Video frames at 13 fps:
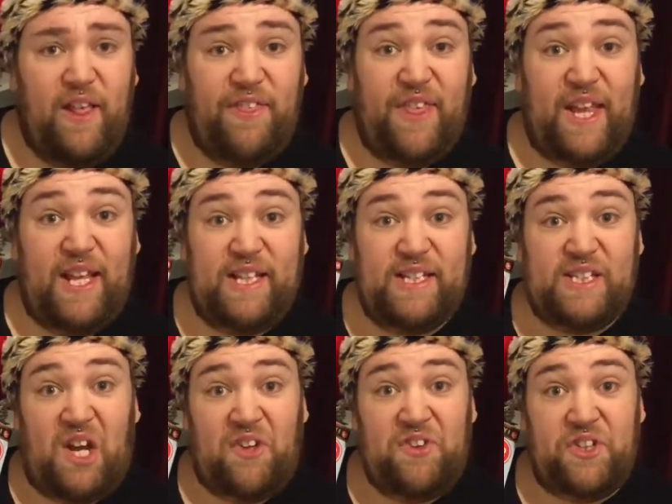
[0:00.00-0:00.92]
things
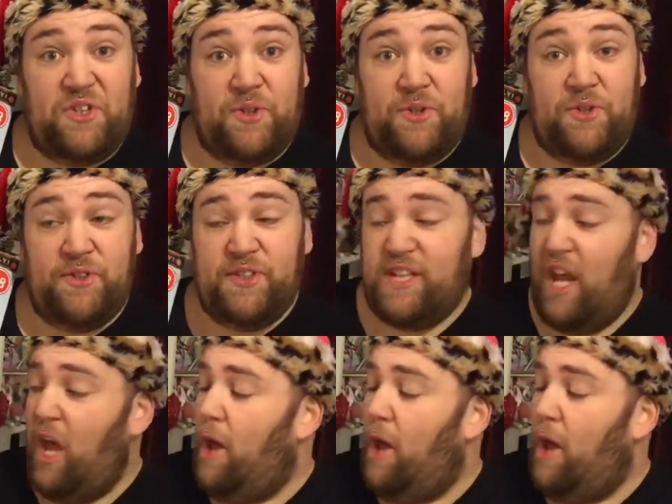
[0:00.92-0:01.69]
on the doors,